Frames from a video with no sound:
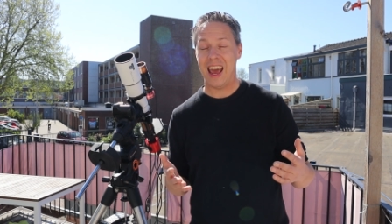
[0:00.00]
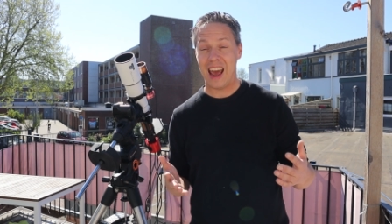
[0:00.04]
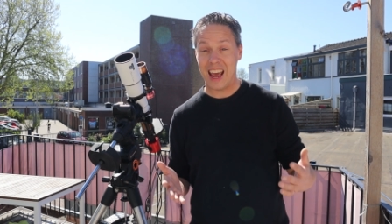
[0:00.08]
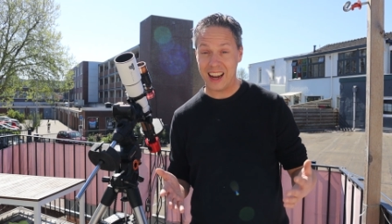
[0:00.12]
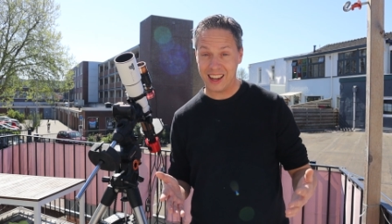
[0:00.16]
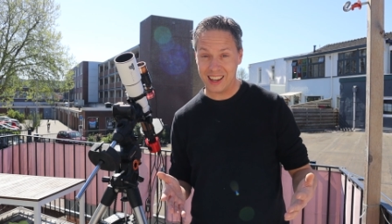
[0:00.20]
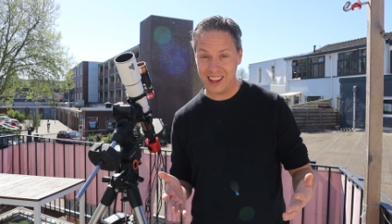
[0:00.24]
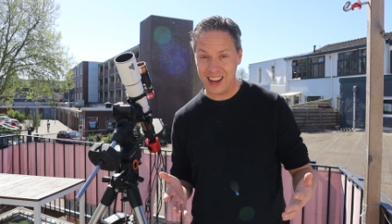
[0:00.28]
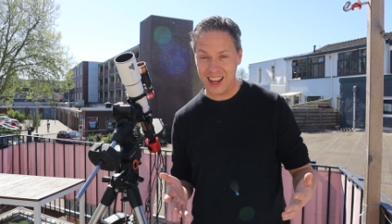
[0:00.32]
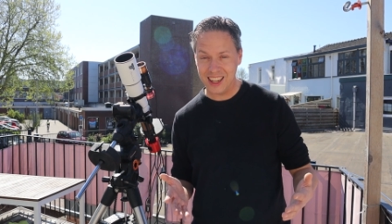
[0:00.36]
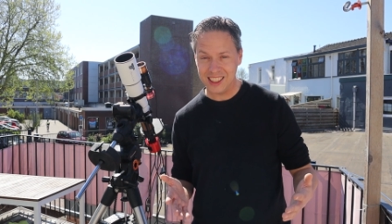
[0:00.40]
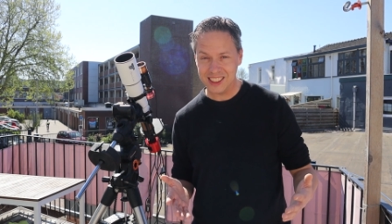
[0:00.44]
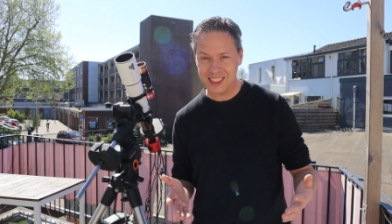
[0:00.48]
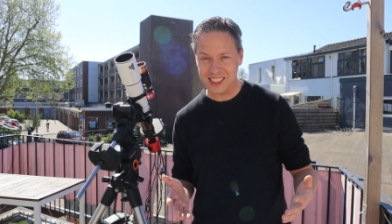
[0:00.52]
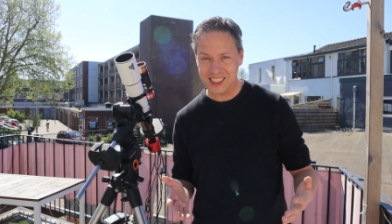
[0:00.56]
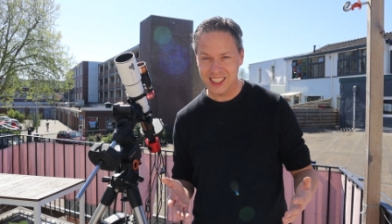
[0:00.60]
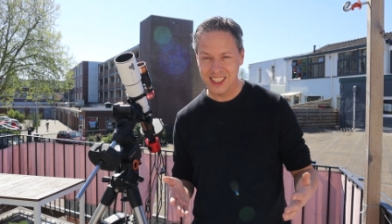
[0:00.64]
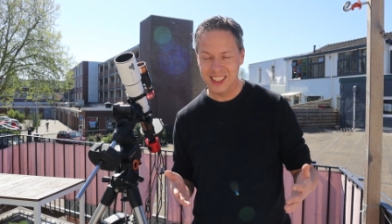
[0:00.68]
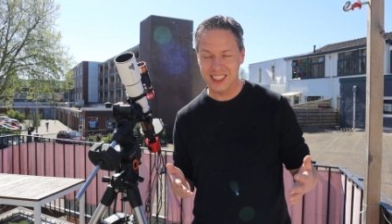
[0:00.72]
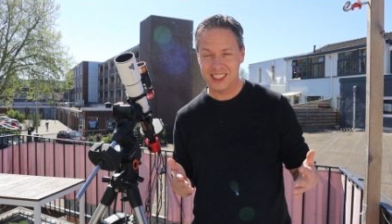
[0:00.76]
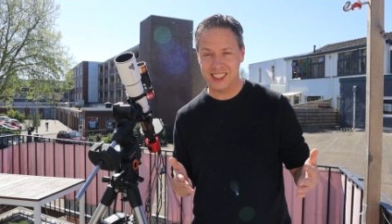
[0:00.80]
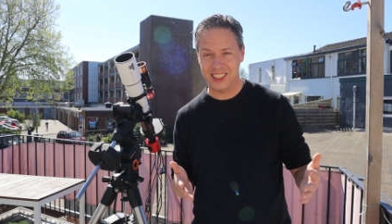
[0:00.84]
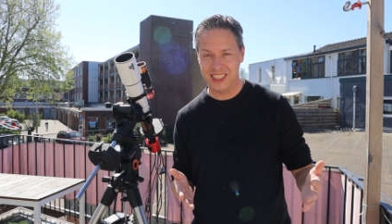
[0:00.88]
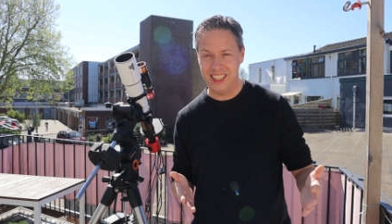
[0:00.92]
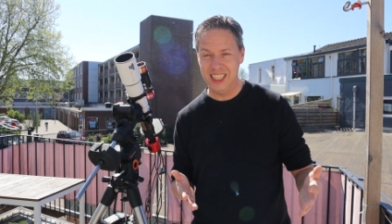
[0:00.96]
Atlas
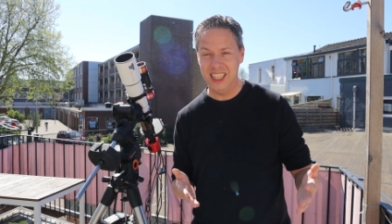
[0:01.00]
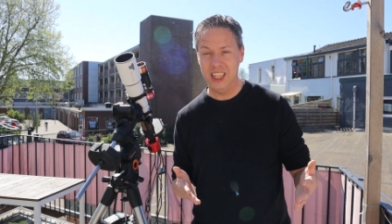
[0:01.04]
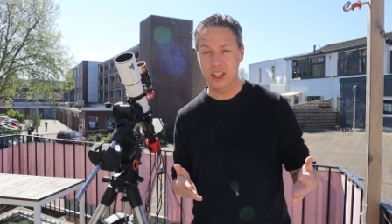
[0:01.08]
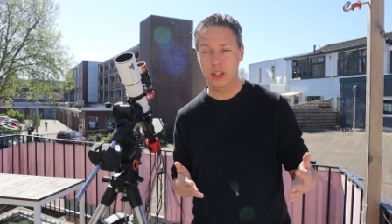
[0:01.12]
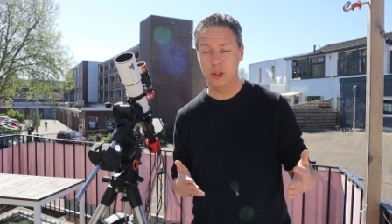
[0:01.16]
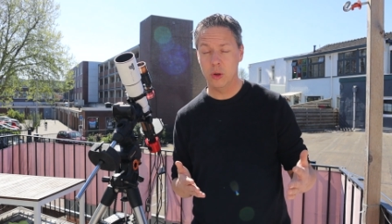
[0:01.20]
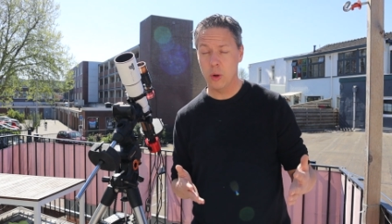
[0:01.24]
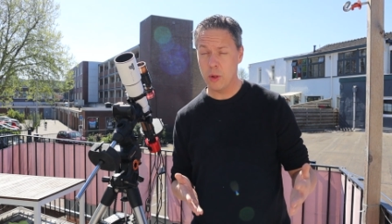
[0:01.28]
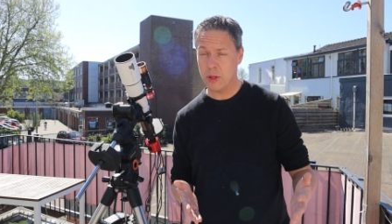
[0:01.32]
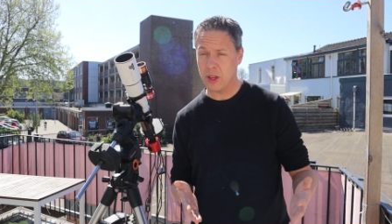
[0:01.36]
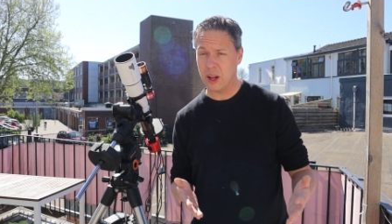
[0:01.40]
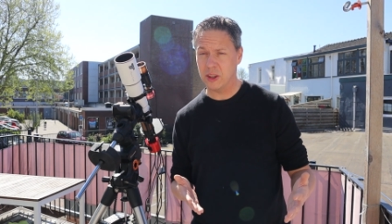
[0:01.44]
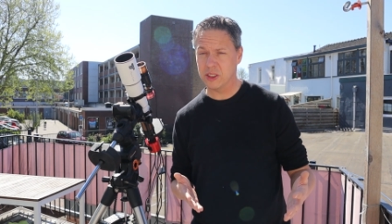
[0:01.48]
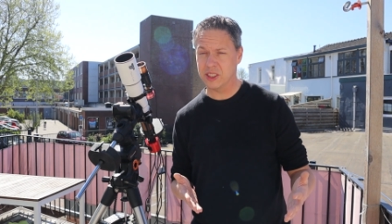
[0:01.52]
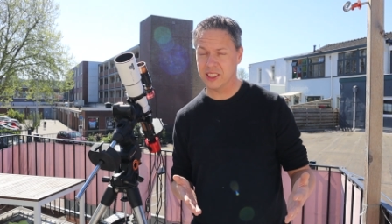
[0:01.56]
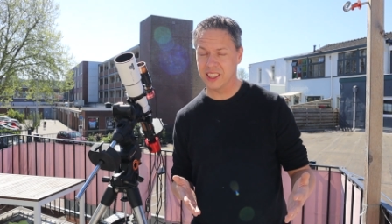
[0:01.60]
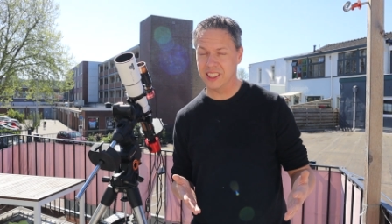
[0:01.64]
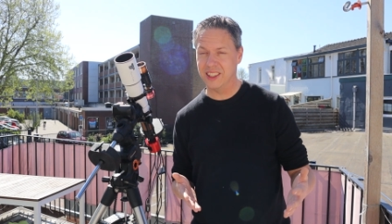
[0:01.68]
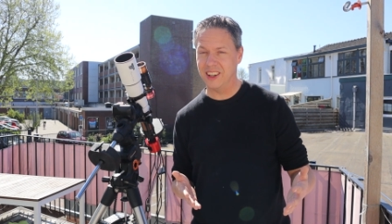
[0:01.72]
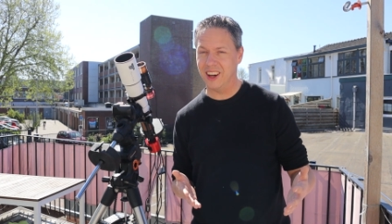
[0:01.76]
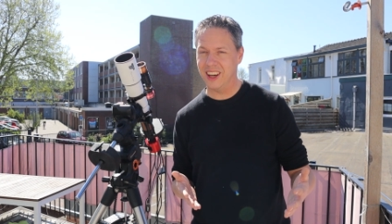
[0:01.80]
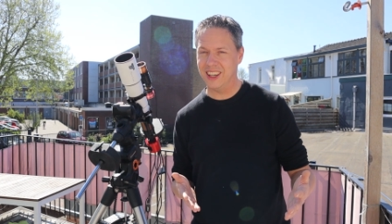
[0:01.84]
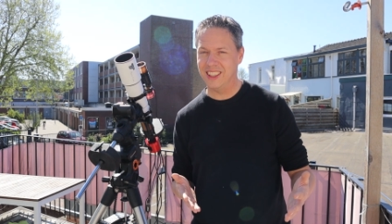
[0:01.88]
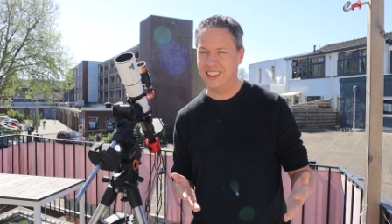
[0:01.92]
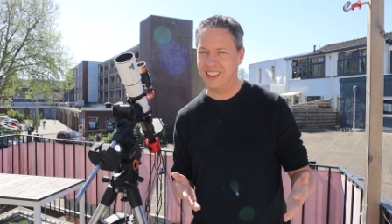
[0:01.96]
C
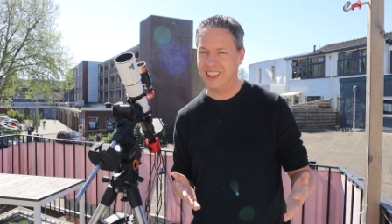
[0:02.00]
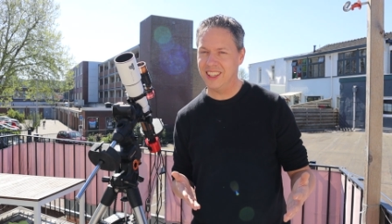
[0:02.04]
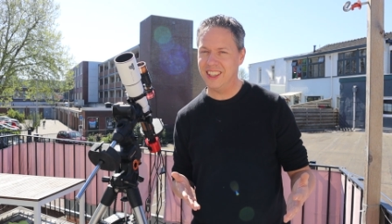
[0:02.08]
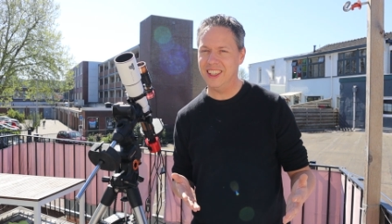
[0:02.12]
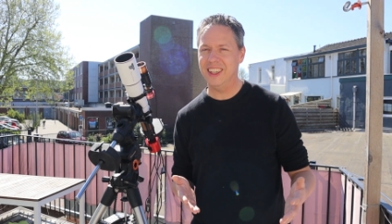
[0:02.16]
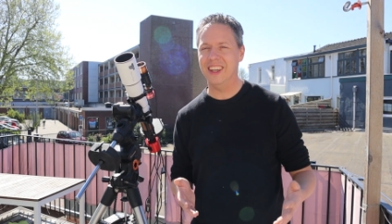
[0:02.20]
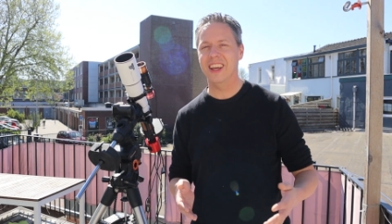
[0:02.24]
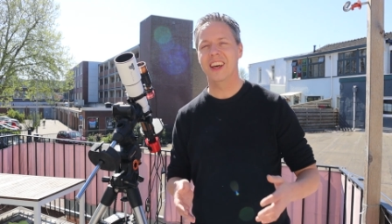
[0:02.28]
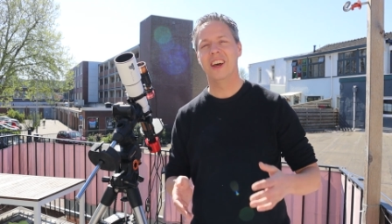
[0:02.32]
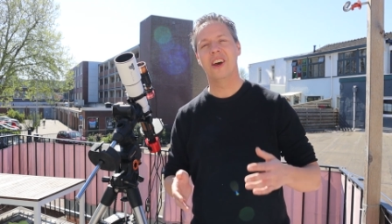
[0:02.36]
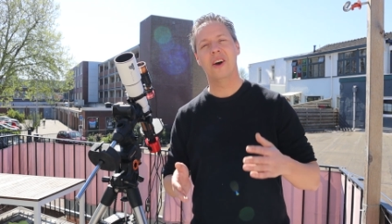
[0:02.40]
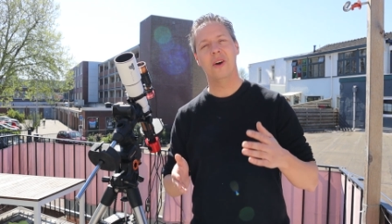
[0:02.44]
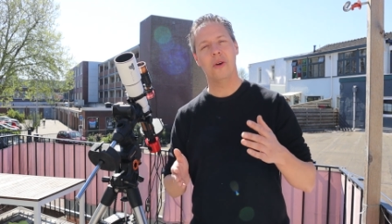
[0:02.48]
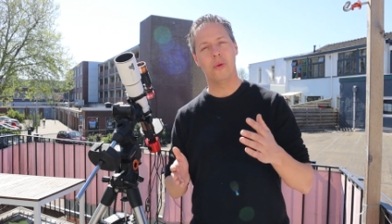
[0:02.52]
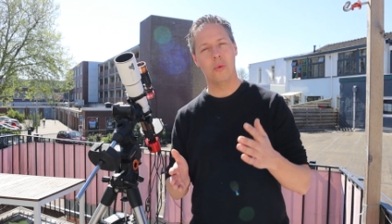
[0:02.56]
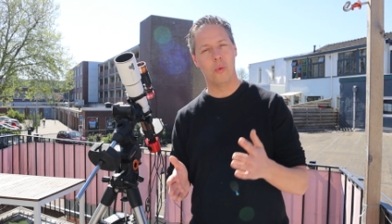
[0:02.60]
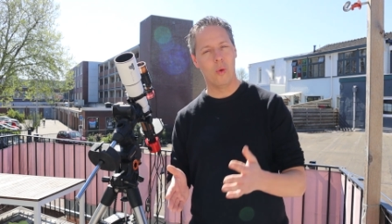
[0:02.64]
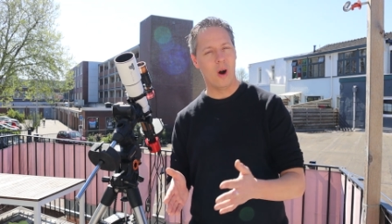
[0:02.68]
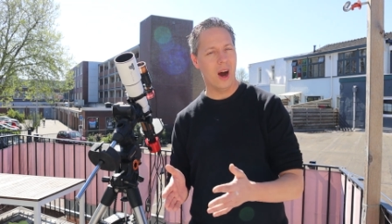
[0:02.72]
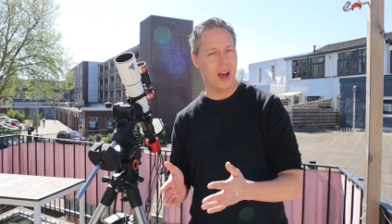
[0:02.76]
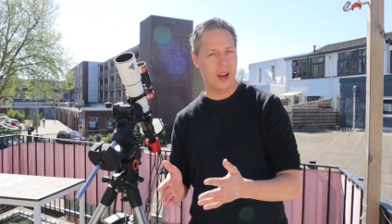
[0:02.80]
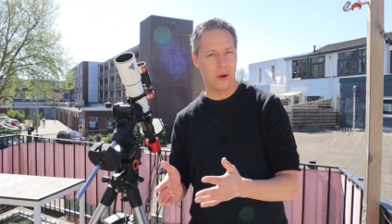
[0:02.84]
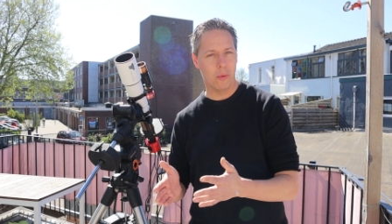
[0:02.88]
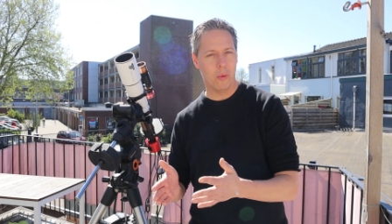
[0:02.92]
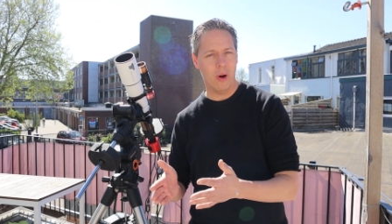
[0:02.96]
2019
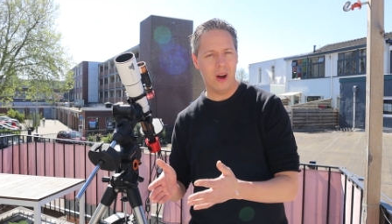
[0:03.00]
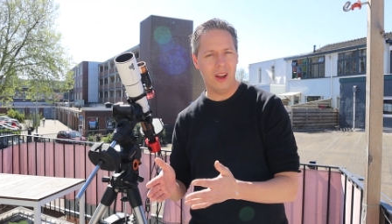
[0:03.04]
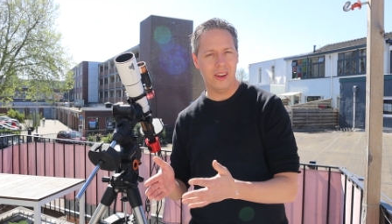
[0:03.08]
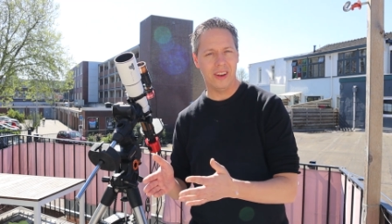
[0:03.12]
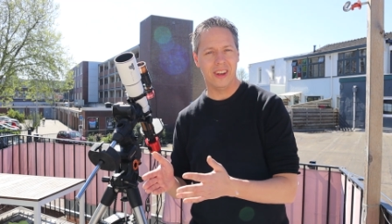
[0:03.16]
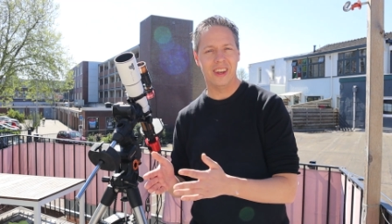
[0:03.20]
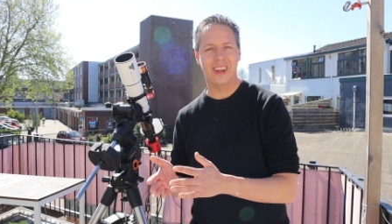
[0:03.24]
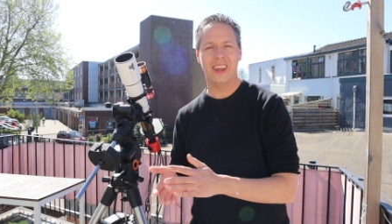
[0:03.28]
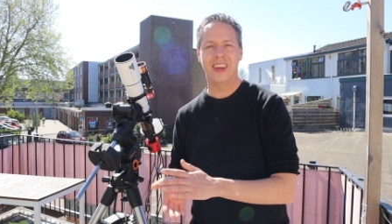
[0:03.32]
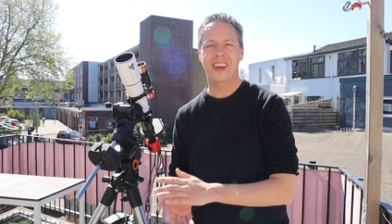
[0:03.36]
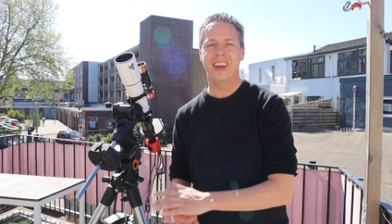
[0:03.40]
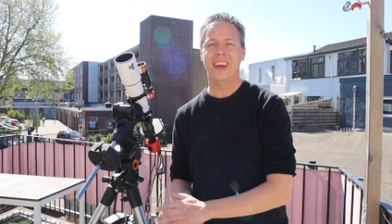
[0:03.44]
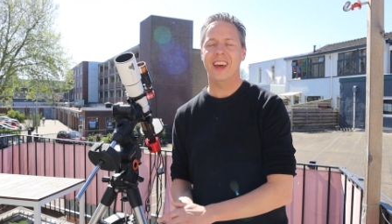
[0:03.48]
Y1